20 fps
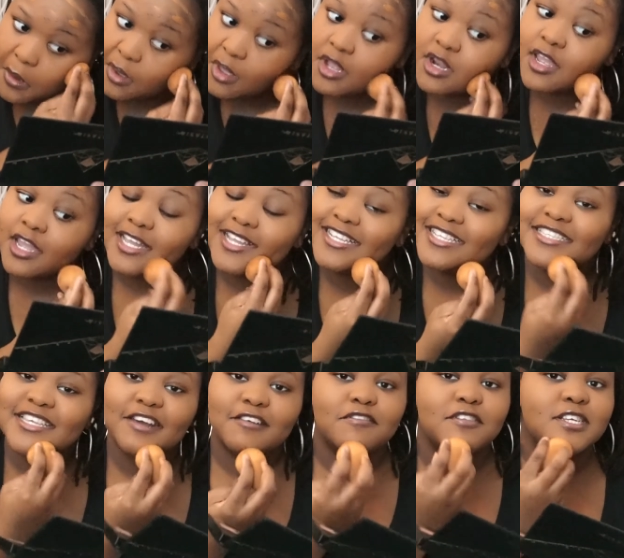And I
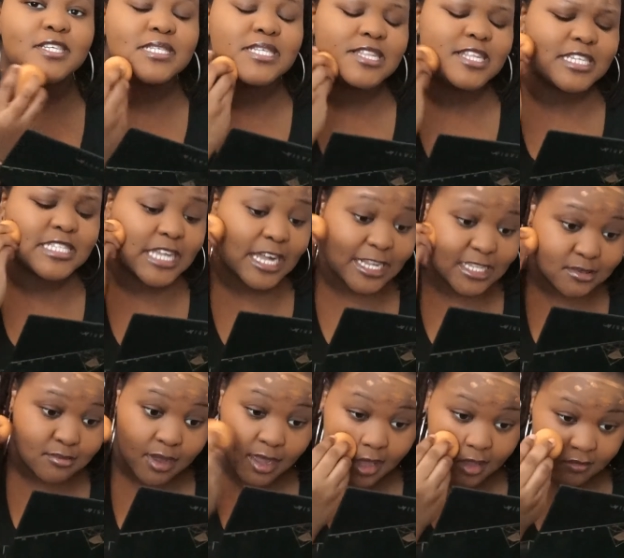can definitely see this
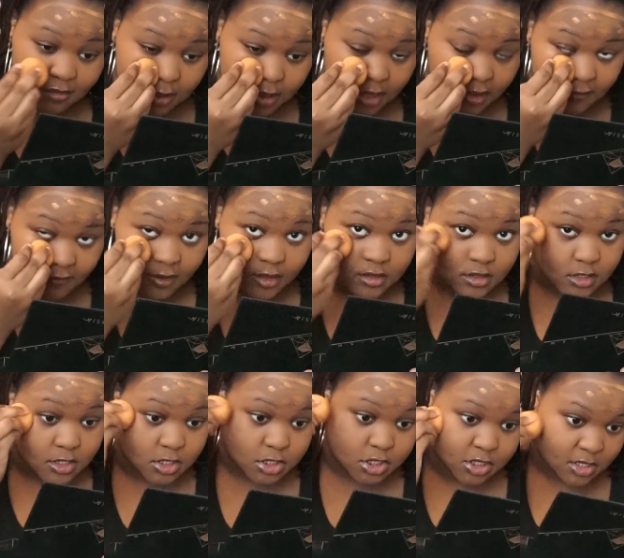as my everyday
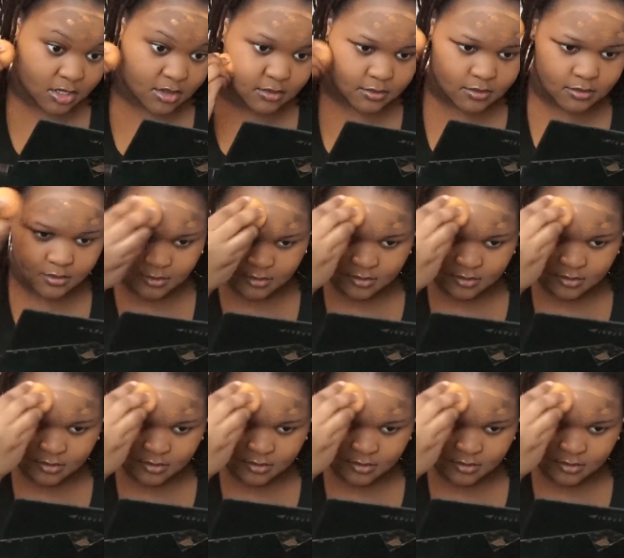foundation.